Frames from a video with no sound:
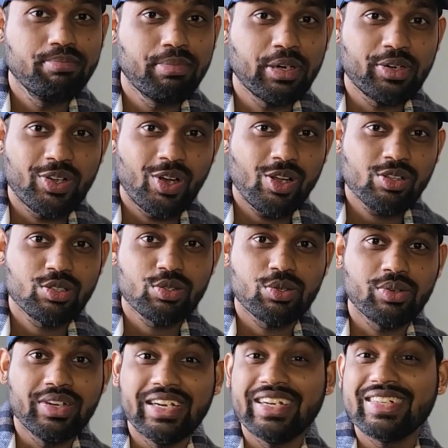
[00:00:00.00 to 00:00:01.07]
but
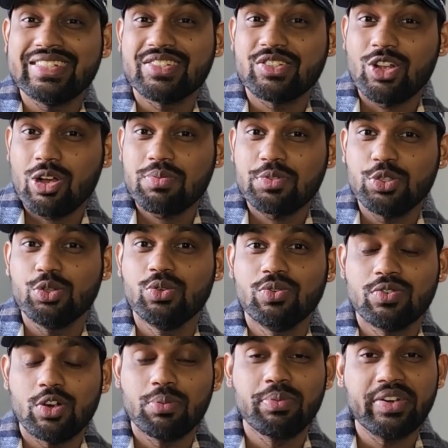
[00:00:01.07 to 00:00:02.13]
also it stops you
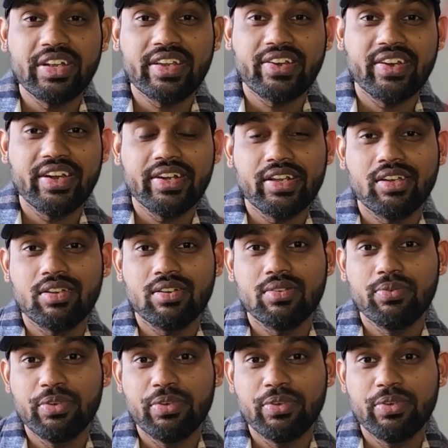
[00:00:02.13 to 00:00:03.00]
from recreating